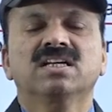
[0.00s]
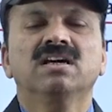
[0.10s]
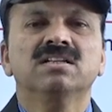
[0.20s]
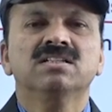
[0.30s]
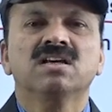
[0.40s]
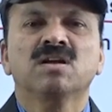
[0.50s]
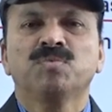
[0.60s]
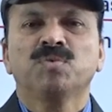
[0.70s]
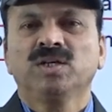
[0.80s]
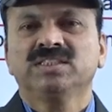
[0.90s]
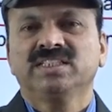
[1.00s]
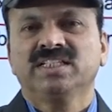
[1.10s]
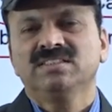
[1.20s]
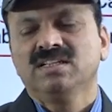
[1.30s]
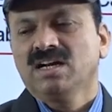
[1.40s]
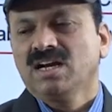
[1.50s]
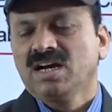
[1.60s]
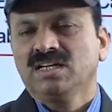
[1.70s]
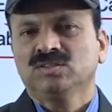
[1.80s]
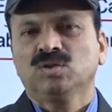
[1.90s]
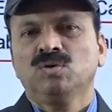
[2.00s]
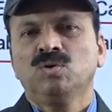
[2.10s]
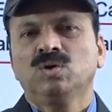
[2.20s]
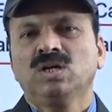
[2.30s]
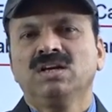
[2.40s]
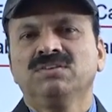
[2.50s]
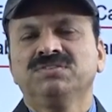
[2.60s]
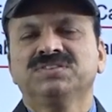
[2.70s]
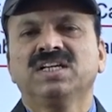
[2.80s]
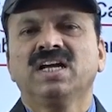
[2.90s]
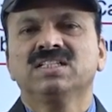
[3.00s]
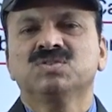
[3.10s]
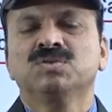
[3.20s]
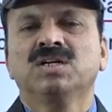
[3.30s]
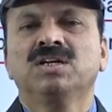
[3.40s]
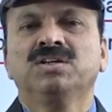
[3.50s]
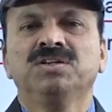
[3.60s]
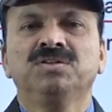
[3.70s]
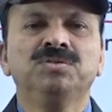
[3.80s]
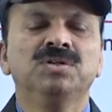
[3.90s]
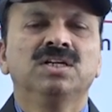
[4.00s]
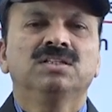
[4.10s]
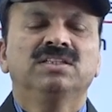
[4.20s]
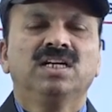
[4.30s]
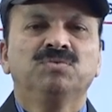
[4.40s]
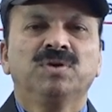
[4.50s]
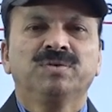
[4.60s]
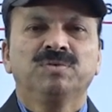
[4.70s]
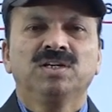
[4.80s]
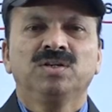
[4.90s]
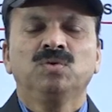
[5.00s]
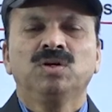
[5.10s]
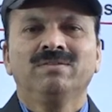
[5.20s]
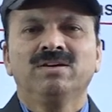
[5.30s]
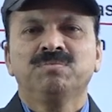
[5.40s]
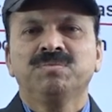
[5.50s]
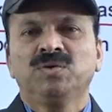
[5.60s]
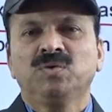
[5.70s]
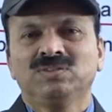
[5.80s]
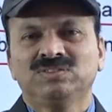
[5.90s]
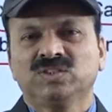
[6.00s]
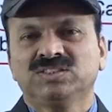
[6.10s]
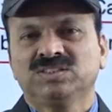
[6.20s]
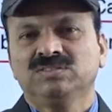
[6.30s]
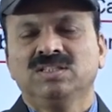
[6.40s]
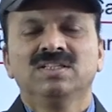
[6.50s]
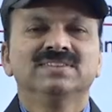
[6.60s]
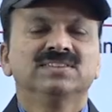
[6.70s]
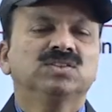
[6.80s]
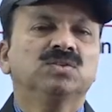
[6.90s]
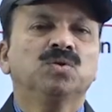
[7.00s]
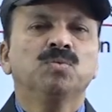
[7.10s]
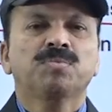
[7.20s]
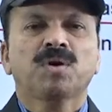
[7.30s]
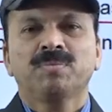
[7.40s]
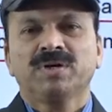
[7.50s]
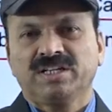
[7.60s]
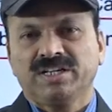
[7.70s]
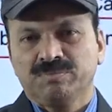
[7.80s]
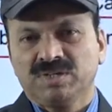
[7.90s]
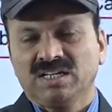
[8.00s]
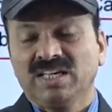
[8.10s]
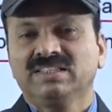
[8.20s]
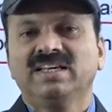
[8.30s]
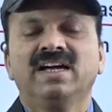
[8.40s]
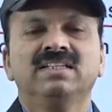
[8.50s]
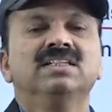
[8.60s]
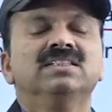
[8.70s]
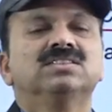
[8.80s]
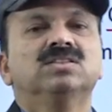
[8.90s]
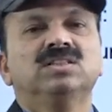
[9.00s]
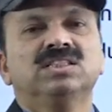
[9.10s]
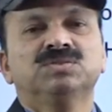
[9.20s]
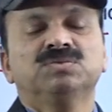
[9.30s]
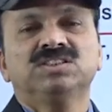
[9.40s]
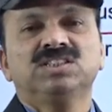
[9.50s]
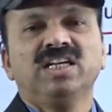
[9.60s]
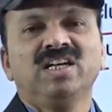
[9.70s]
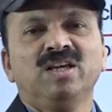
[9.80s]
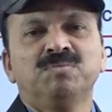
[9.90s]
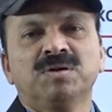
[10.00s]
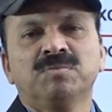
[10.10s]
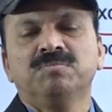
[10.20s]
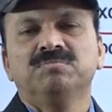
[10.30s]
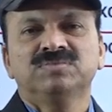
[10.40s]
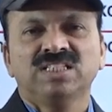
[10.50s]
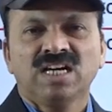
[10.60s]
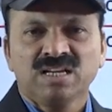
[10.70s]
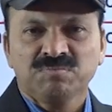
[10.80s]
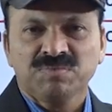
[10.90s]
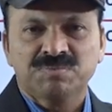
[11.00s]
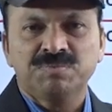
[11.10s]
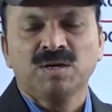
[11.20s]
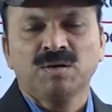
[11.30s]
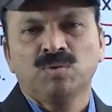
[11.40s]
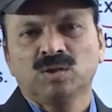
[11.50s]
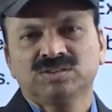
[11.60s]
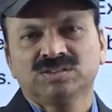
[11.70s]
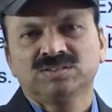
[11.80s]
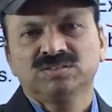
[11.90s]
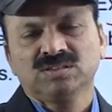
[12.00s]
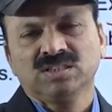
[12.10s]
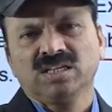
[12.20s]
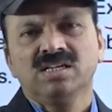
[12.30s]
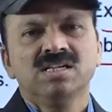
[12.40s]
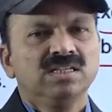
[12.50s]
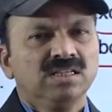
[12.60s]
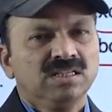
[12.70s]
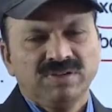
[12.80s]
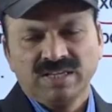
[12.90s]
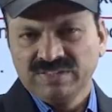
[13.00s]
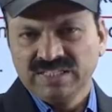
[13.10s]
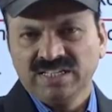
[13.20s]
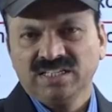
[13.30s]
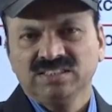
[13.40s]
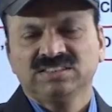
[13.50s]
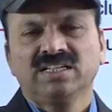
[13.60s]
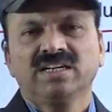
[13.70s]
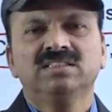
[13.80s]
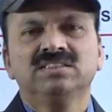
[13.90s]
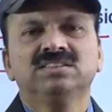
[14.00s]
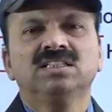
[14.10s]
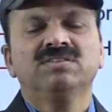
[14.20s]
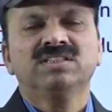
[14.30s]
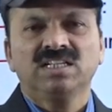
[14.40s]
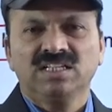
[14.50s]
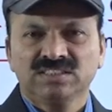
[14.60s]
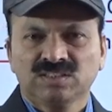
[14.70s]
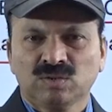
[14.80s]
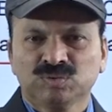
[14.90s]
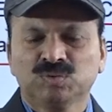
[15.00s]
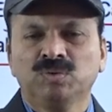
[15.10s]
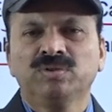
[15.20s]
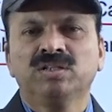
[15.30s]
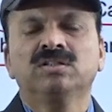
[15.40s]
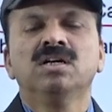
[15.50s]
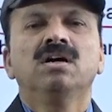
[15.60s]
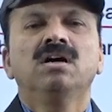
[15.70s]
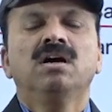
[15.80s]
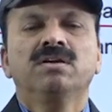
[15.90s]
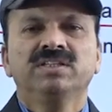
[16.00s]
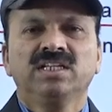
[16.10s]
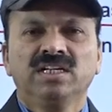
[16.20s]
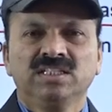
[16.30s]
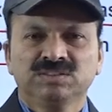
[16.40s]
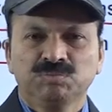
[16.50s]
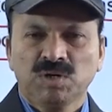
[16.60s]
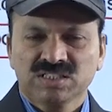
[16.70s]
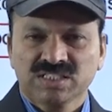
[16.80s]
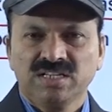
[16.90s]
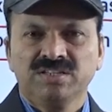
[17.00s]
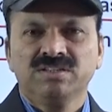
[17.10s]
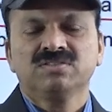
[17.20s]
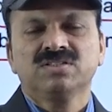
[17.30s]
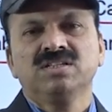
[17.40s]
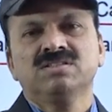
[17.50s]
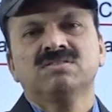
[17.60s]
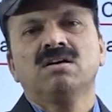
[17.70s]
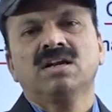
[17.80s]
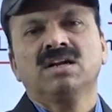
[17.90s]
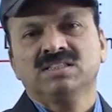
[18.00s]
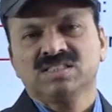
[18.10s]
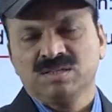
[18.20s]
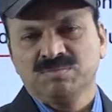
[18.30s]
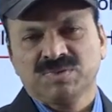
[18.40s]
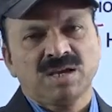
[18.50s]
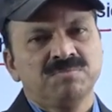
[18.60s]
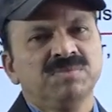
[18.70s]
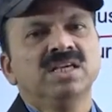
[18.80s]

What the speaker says: girls are appointed, and throughout life she has to continue that work only. No development, no education, so no proper treatment like that. So that's why child labor, that must be abolished. Okay, whether it is agriculture, whether it is household work, or whether it is small scale industries, or at the same time,